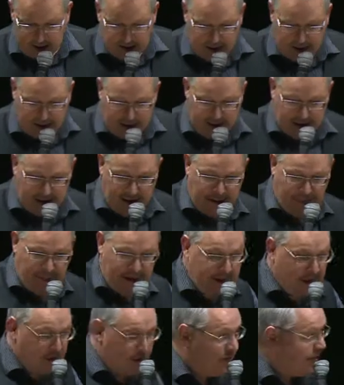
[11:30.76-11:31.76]

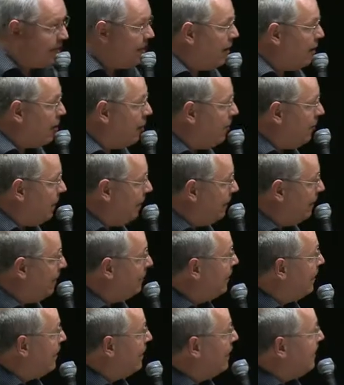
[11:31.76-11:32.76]
mannose therapy,
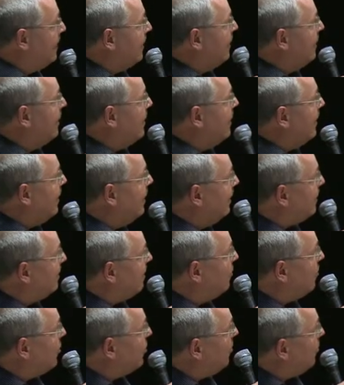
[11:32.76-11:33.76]

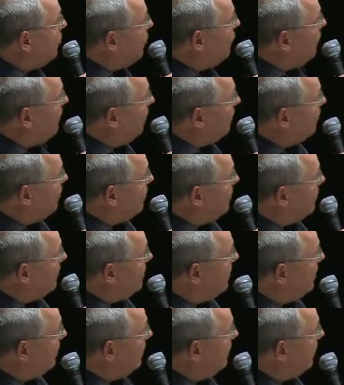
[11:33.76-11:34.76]
there was a professor
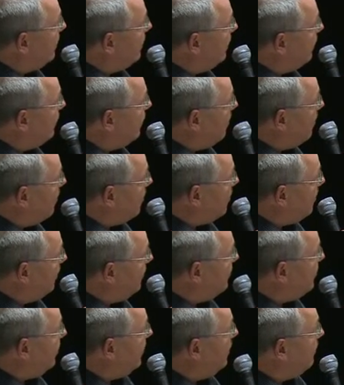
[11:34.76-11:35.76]
in the
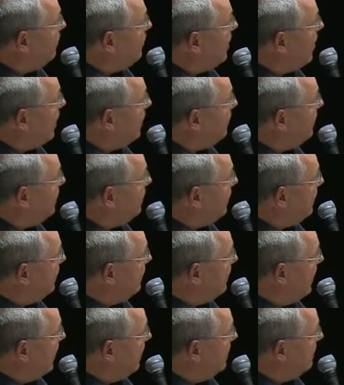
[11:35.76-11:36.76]
pharmacology department in
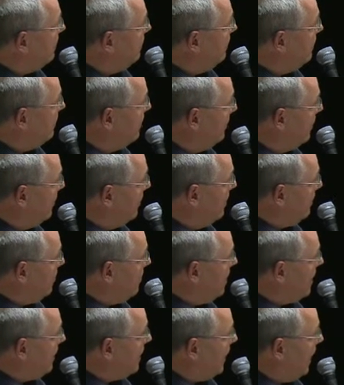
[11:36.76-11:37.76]
Dallas,
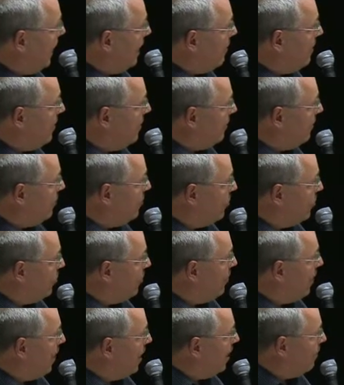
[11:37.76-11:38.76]
Mark Lehrman,
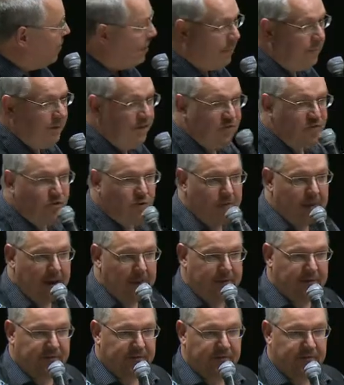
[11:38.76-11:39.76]
who published 2
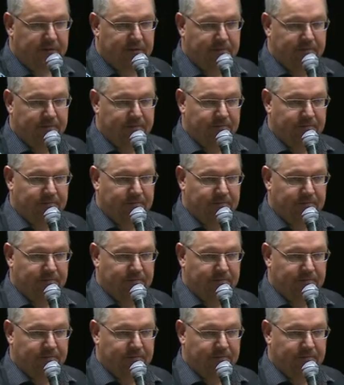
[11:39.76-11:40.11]
papers.